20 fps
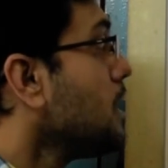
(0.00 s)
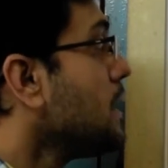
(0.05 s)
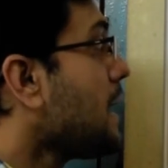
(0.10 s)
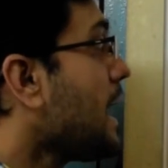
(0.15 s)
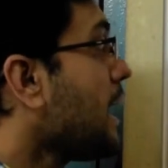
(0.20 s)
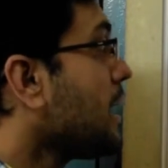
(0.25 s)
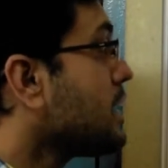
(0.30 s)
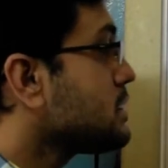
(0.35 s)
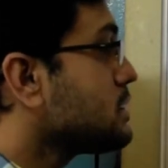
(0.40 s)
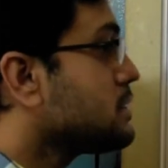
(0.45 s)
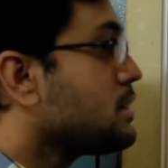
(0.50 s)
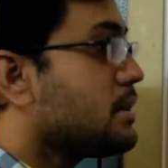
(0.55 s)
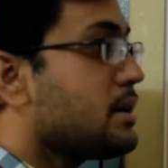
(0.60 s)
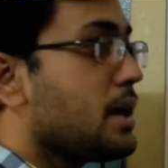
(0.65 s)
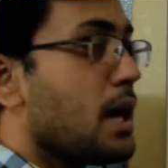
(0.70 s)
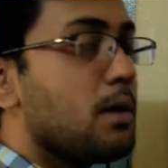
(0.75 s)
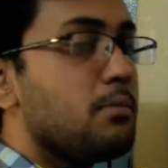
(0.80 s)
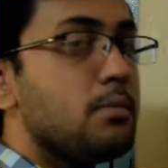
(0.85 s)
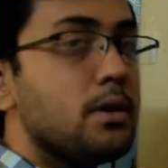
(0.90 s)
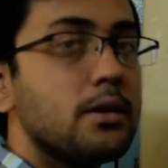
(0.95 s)
as the
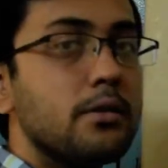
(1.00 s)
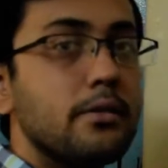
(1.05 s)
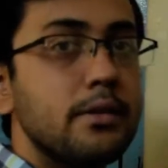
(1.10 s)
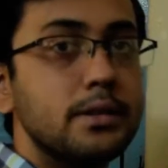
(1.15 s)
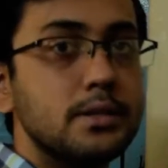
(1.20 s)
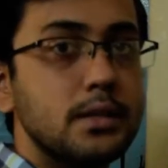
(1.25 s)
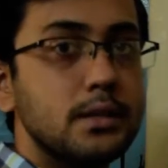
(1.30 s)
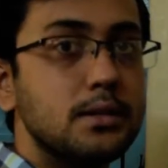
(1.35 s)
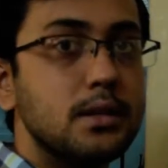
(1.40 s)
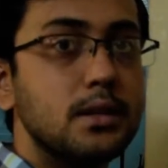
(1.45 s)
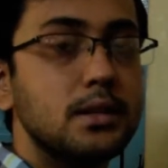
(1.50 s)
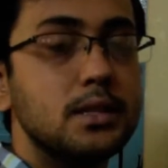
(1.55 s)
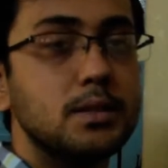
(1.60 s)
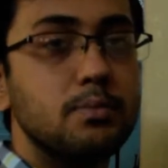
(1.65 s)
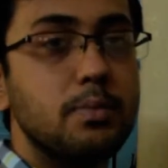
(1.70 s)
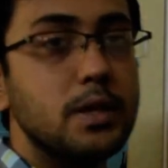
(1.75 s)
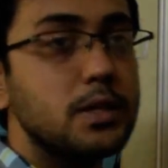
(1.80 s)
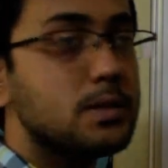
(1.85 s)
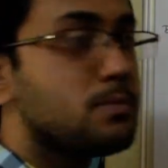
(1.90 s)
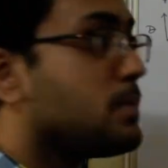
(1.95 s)
time increases, the
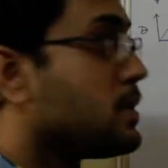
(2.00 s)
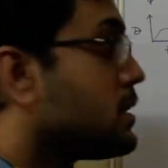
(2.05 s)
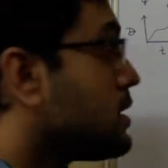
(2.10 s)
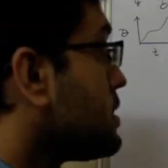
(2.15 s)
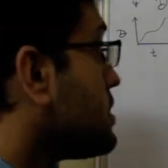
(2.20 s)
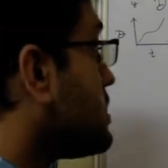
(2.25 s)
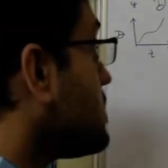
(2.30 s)
displacement is